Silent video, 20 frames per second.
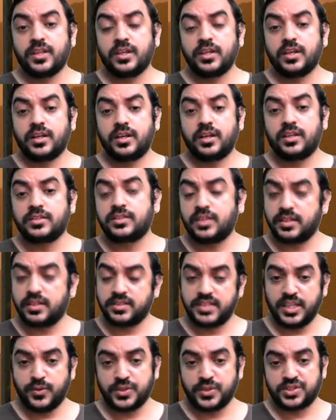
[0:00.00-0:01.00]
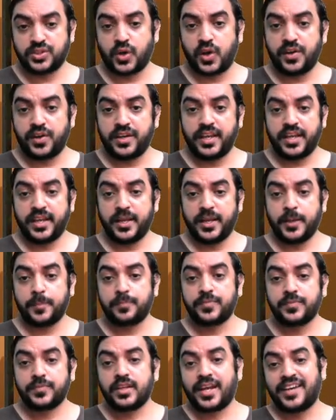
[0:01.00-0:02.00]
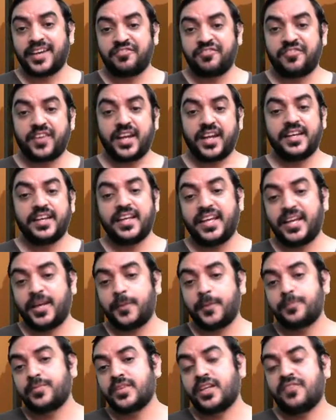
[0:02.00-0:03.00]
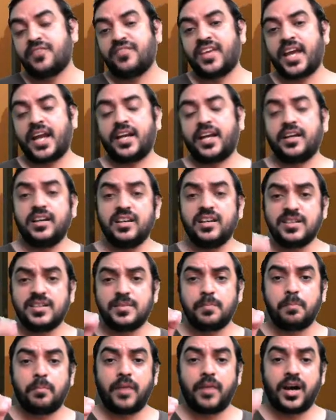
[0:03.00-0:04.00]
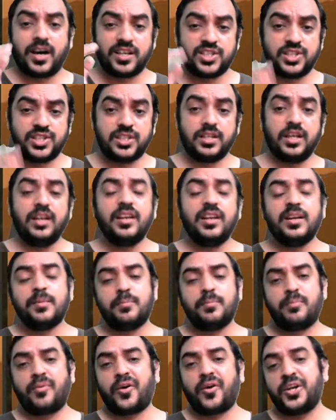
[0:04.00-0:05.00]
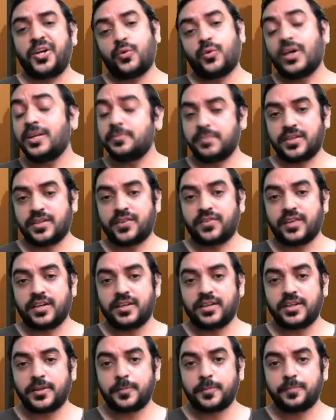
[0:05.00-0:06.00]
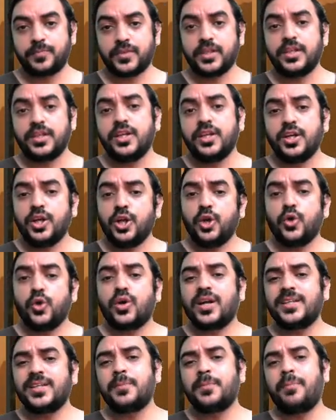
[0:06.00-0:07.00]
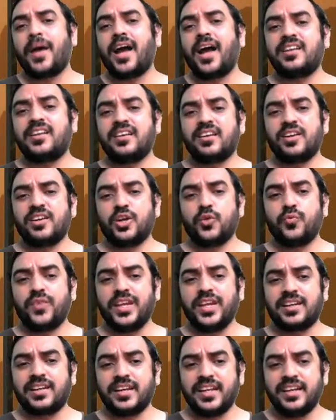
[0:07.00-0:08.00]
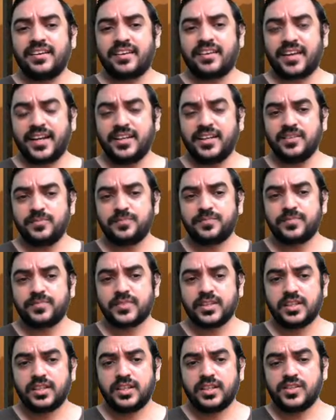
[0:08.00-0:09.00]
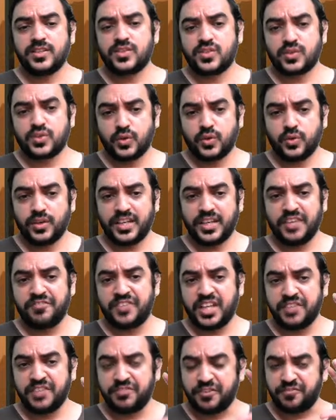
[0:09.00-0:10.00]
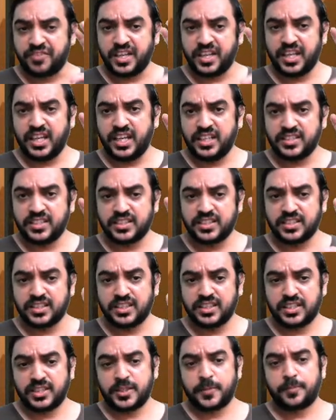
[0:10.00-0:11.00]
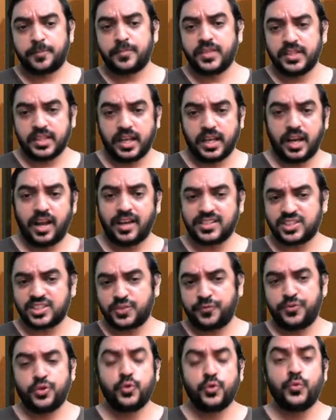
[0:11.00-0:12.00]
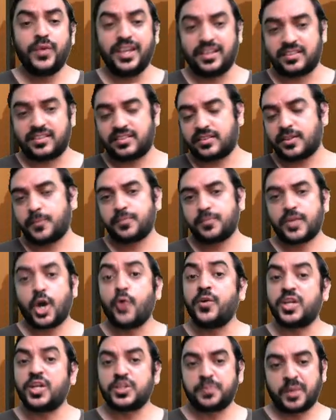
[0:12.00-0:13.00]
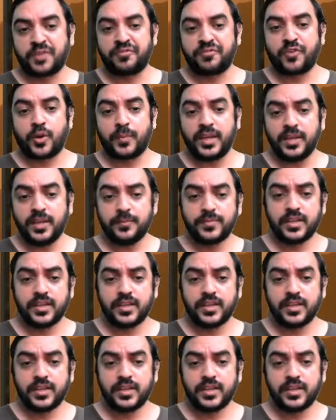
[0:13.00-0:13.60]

Thursday was holiday. And Friday, we had a marginal 0.1%. Look at the pattern of weekly trend. So Nifty 50 is in the last few weeks, how it is performing.